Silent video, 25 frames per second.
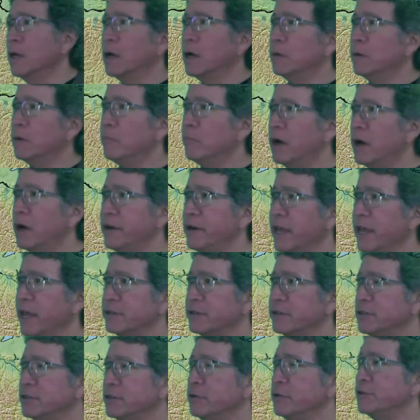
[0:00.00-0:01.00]
uh, Monday
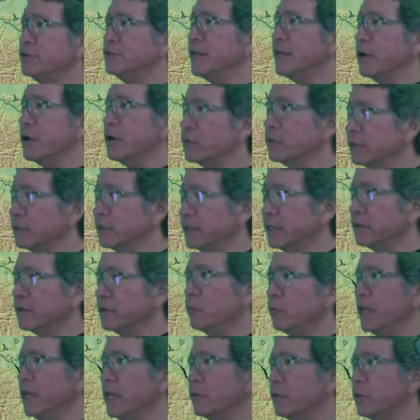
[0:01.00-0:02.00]
and Tuesday early in
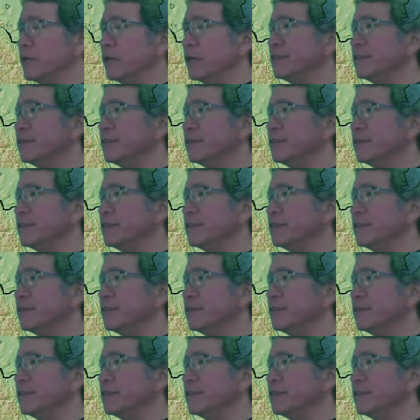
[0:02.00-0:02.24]
the week. We